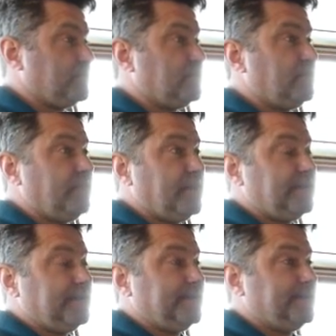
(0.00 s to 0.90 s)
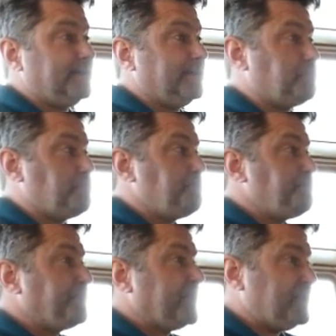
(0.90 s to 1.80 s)
And then
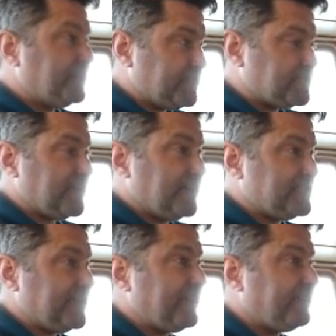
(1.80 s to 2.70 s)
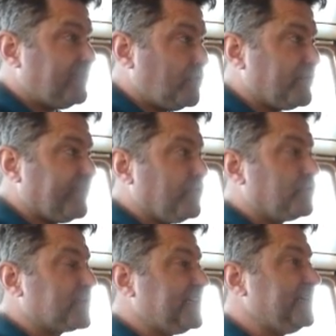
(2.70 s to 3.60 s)
you did start to get
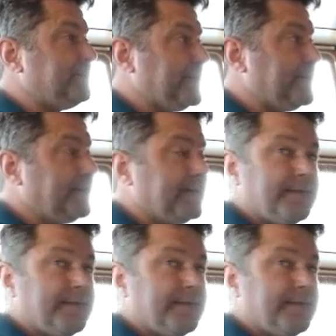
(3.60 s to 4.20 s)
Vodafone came in,